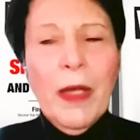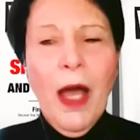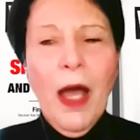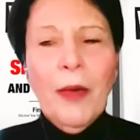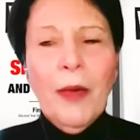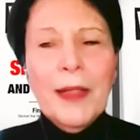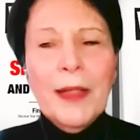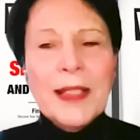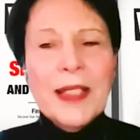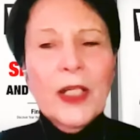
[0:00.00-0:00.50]
I
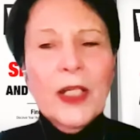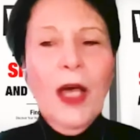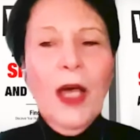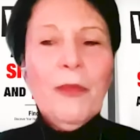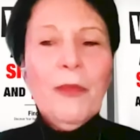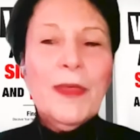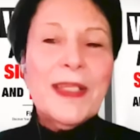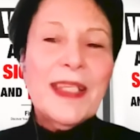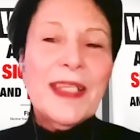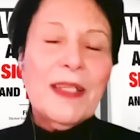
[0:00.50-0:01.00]
always start
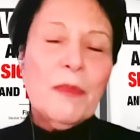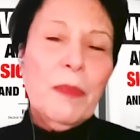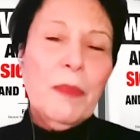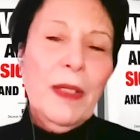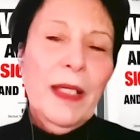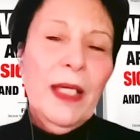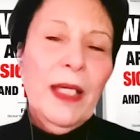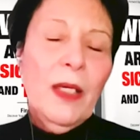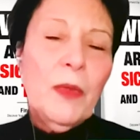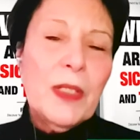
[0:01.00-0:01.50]
off with
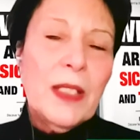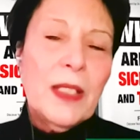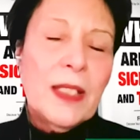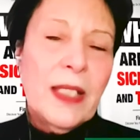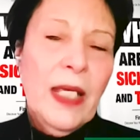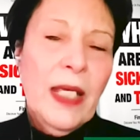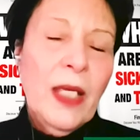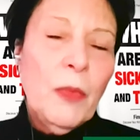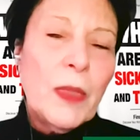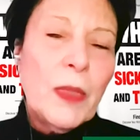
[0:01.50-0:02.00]

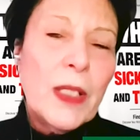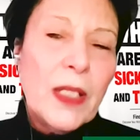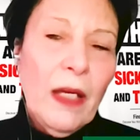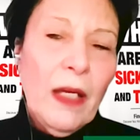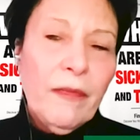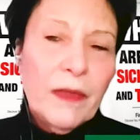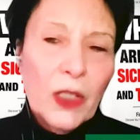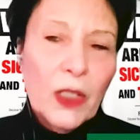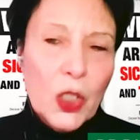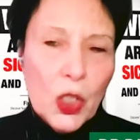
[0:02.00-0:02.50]
saying what the
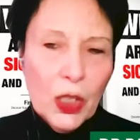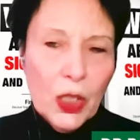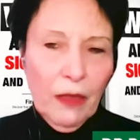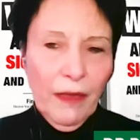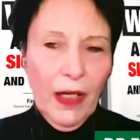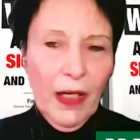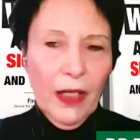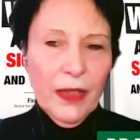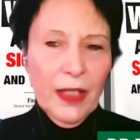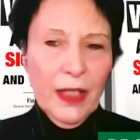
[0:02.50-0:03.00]
definition
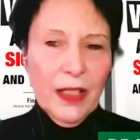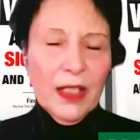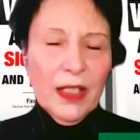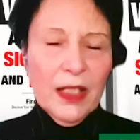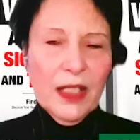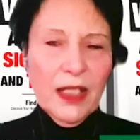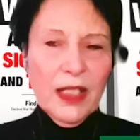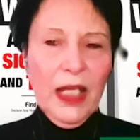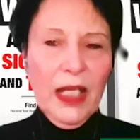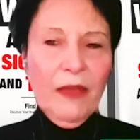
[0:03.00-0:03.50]
of health is,
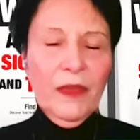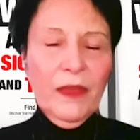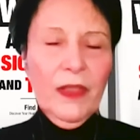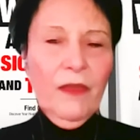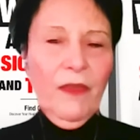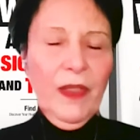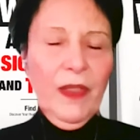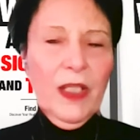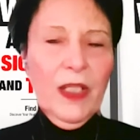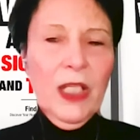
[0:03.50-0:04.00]
because the
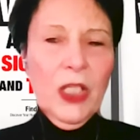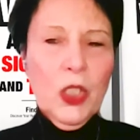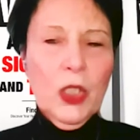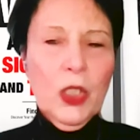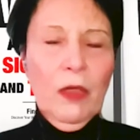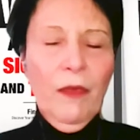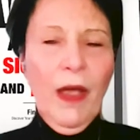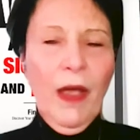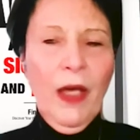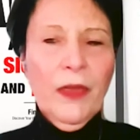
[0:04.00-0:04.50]

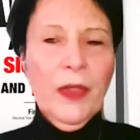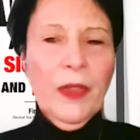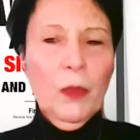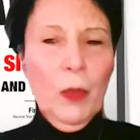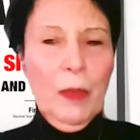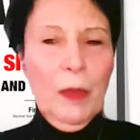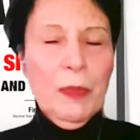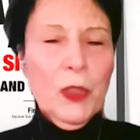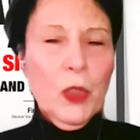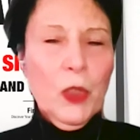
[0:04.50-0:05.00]
definition of health in
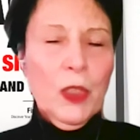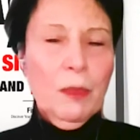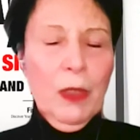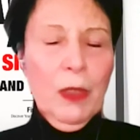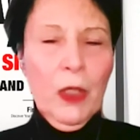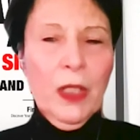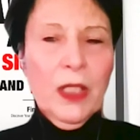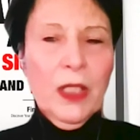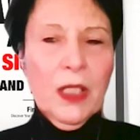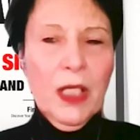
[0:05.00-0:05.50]
Webster's
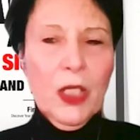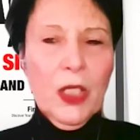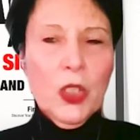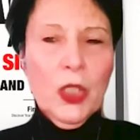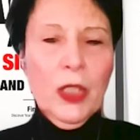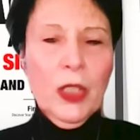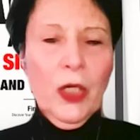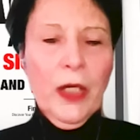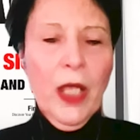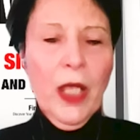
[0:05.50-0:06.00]
Merriam
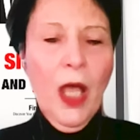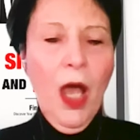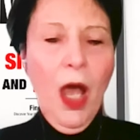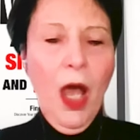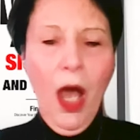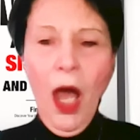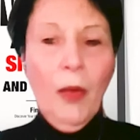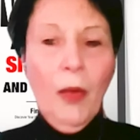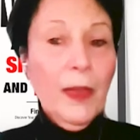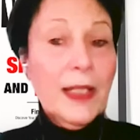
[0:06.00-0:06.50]
Dictionary
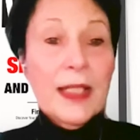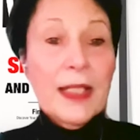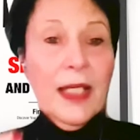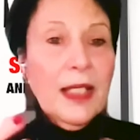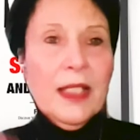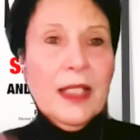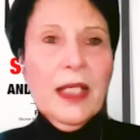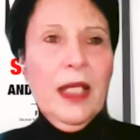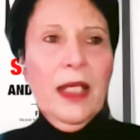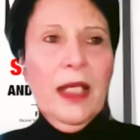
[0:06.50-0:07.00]
always
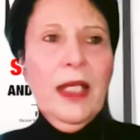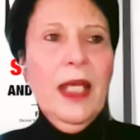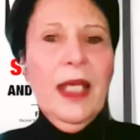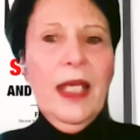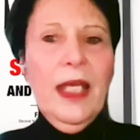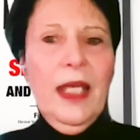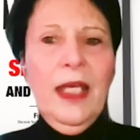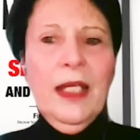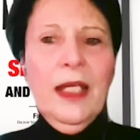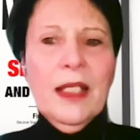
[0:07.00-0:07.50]
says that
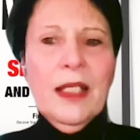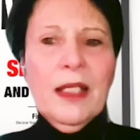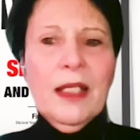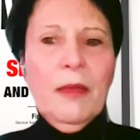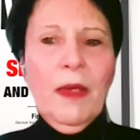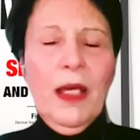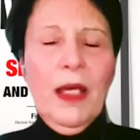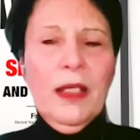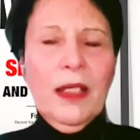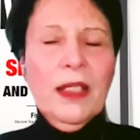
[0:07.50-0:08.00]
it is
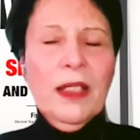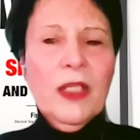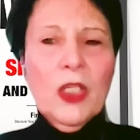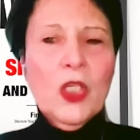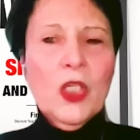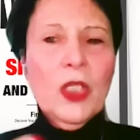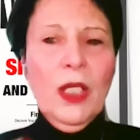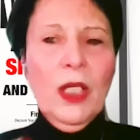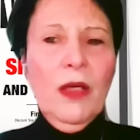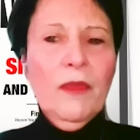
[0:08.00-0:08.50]
a
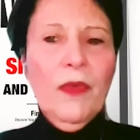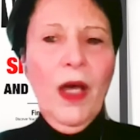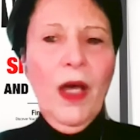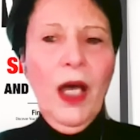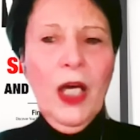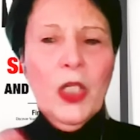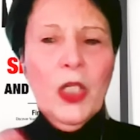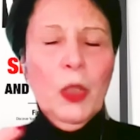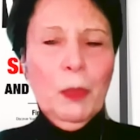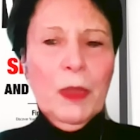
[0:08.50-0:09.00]
condition of
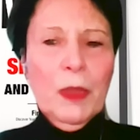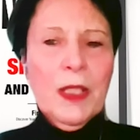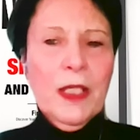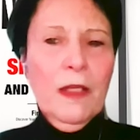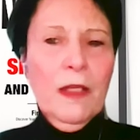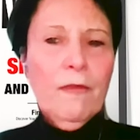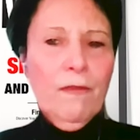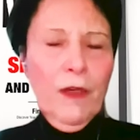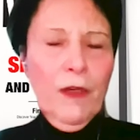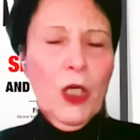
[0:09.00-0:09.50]

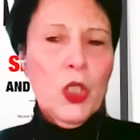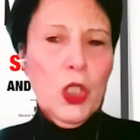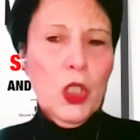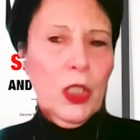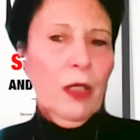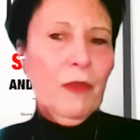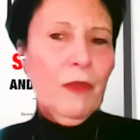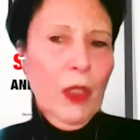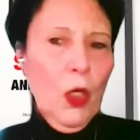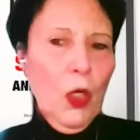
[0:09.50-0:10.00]
100%
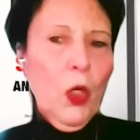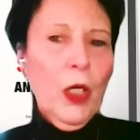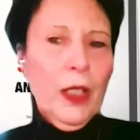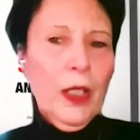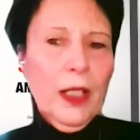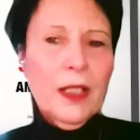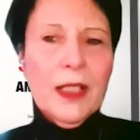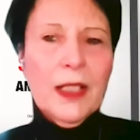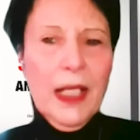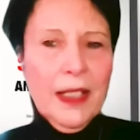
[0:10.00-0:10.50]
function of the
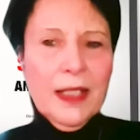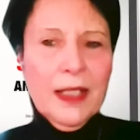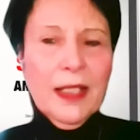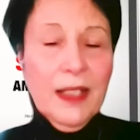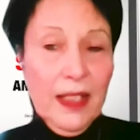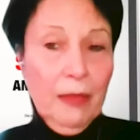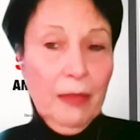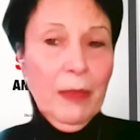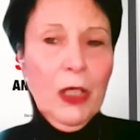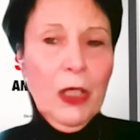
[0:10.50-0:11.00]
organs. That's the
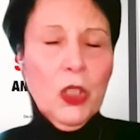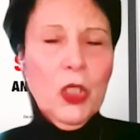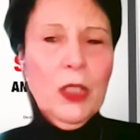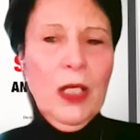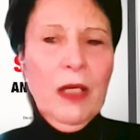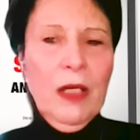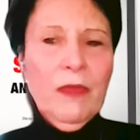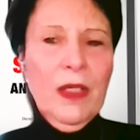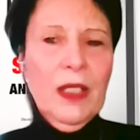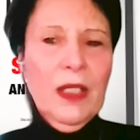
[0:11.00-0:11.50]
summation
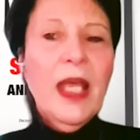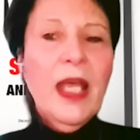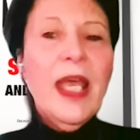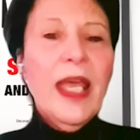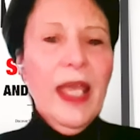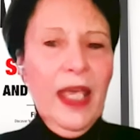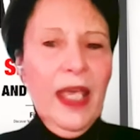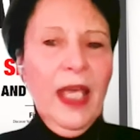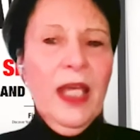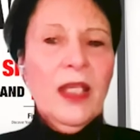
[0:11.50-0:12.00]
of it.
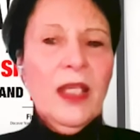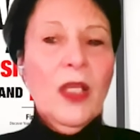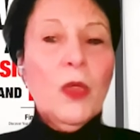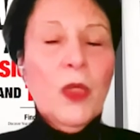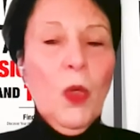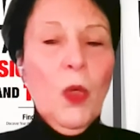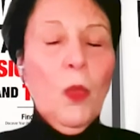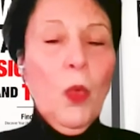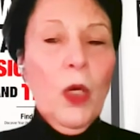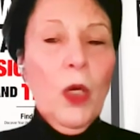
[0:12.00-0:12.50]
And
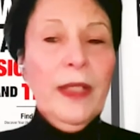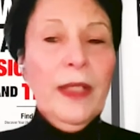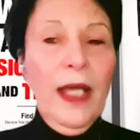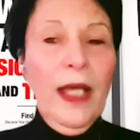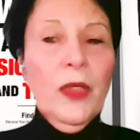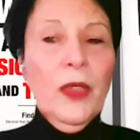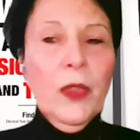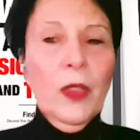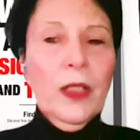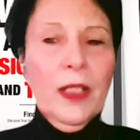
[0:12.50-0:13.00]
the World
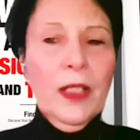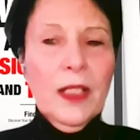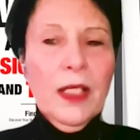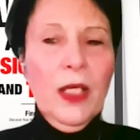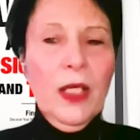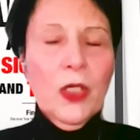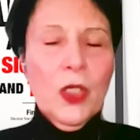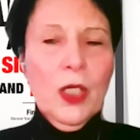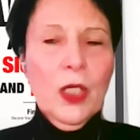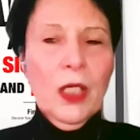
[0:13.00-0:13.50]
Health
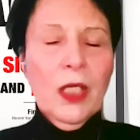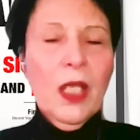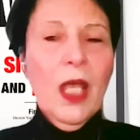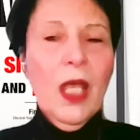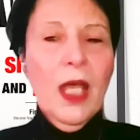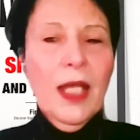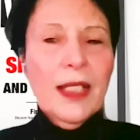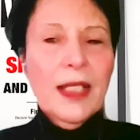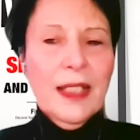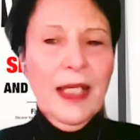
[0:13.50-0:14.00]
Organization
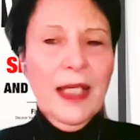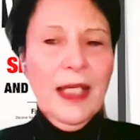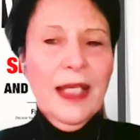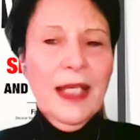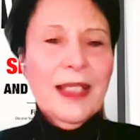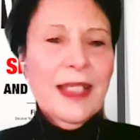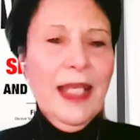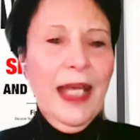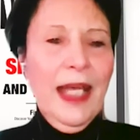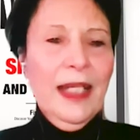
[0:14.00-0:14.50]

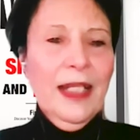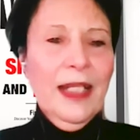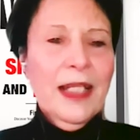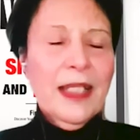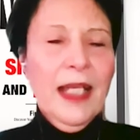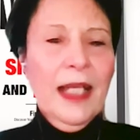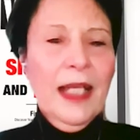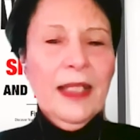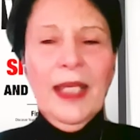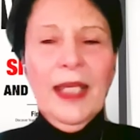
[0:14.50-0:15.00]
says that
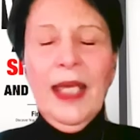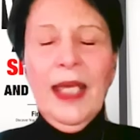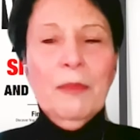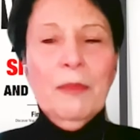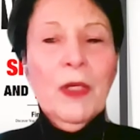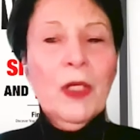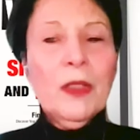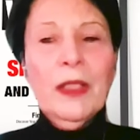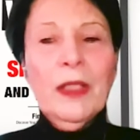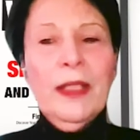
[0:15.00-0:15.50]
it's not
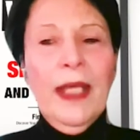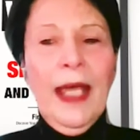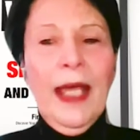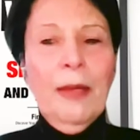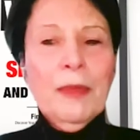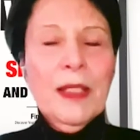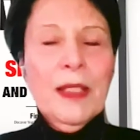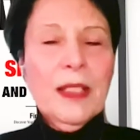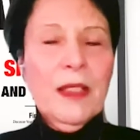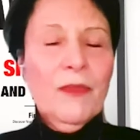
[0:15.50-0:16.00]
merely the
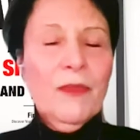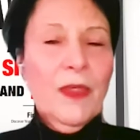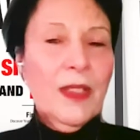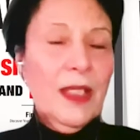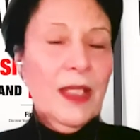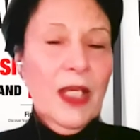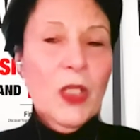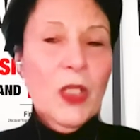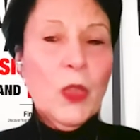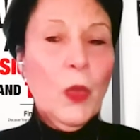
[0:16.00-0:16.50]
absence of disease